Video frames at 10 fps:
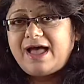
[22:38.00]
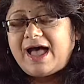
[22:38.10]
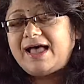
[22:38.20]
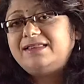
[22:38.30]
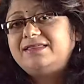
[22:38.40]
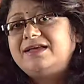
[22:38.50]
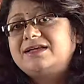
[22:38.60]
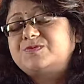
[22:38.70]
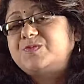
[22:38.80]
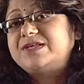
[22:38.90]
and they
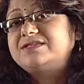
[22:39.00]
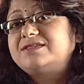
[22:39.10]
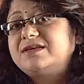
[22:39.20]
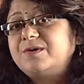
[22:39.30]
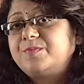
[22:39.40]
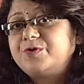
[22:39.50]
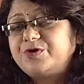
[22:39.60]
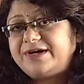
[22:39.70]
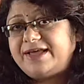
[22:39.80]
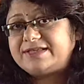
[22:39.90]
express their
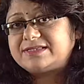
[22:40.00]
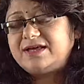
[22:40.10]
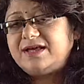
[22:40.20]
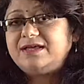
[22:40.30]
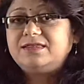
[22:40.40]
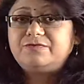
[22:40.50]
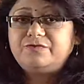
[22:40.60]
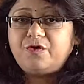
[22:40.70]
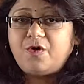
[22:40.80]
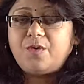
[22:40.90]
protest in the
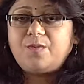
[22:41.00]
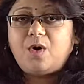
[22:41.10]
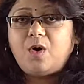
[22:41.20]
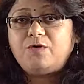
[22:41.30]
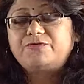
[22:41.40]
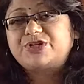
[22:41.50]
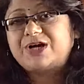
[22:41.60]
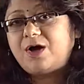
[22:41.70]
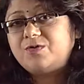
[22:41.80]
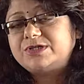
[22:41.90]
form of
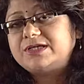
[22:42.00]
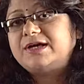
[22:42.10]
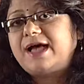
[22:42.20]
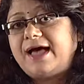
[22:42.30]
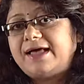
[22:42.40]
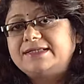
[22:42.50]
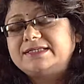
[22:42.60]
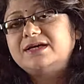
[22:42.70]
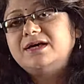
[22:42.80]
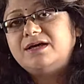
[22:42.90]
shouting
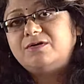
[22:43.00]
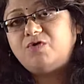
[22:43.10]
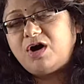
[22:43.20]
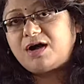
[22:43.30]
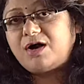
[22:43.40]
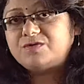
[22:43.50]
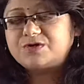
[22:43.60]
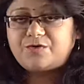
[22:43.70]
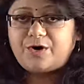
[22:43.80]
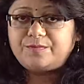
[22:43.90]
and walkouts
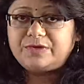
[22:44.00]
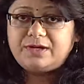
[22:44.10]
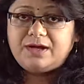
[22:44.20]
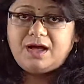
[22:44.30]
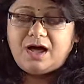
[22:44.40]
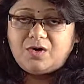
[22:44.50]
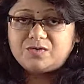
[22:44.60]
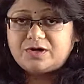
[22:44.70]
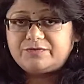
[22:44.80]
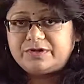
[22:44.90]
from the
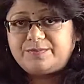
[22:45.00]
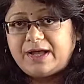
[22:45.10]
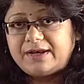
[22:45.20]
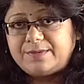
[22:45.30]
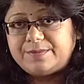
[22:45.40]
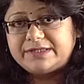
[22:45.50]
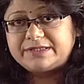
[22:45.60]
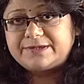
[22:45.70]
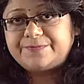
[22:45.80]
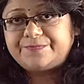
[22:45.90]
House of the Parliament.